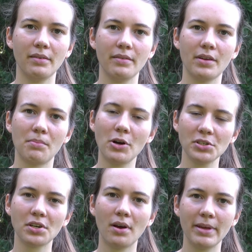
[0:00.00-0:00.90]
The
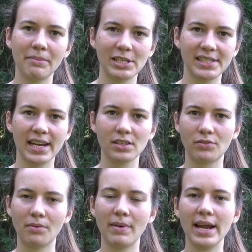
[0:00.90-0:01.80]
most common mistakes
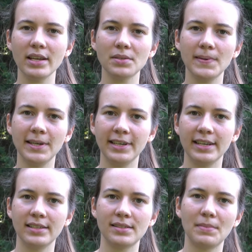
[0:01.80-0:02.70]
from my
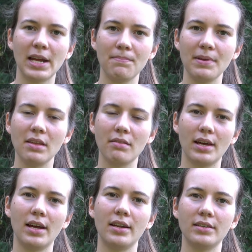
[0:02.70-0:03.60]
experience might be
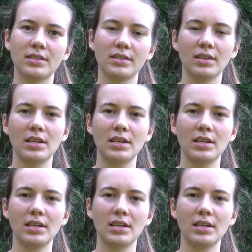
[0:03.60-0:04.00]
that